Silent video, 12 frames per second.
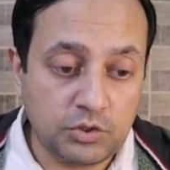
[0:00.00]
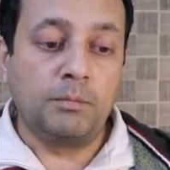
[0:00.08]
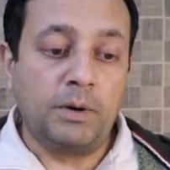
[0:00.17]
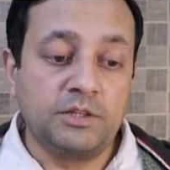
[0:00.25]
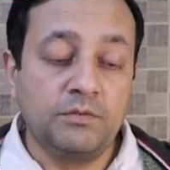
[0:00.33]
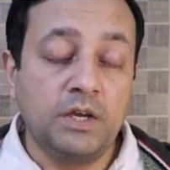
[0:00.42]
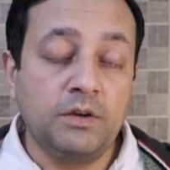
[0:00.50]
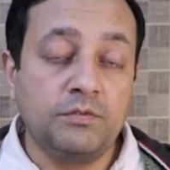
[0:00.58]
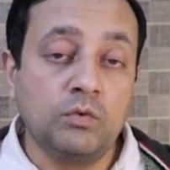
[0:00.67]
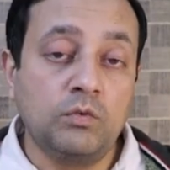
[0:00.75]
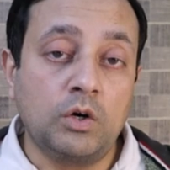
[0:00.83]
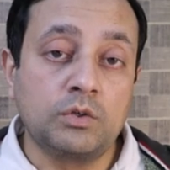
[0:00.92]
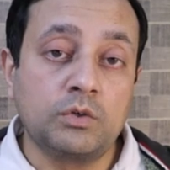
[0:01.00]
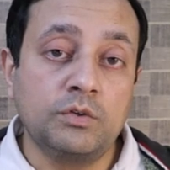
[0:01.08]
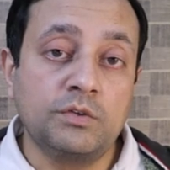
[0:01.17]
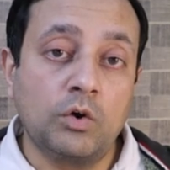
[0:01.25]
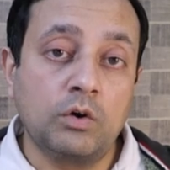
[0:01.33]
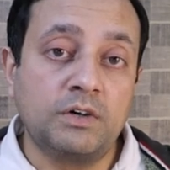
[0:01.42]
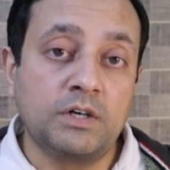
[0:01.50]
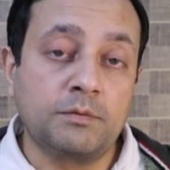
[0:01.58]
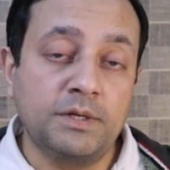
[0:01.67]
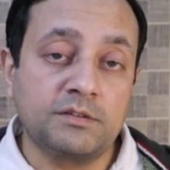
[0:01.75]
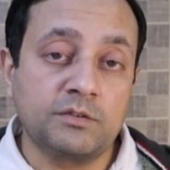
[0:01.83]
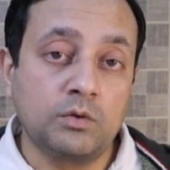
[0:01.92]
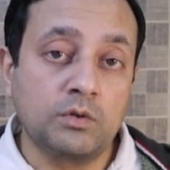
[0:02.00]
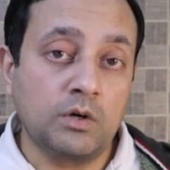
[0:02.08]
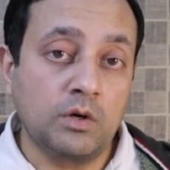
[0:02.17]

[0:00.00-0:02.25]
By the way, if you want to install WordPress on